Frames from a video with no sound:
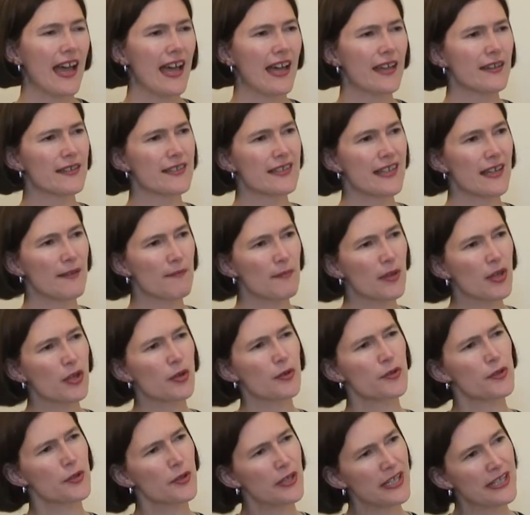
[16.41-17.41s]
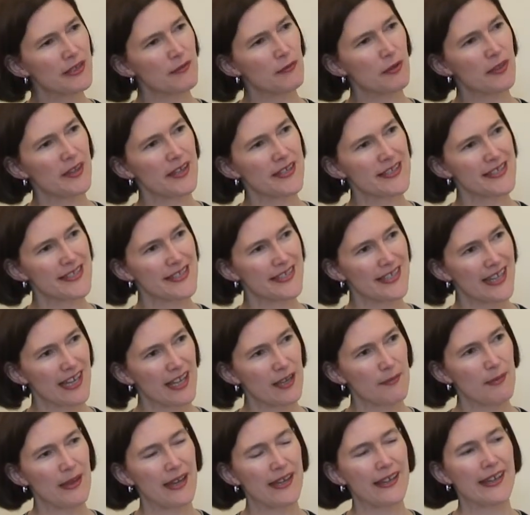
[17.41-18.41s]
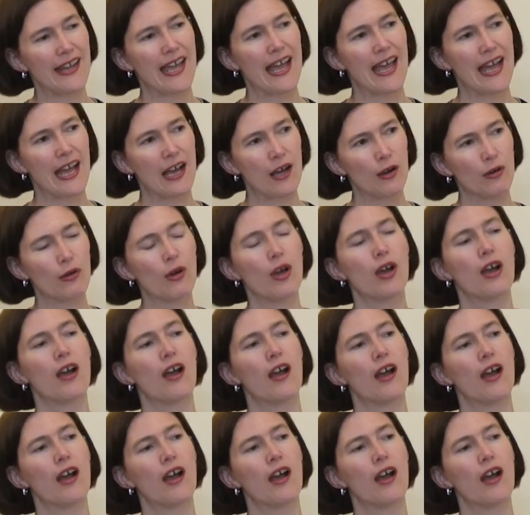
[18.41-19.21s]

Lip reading: And you're talking with us today about how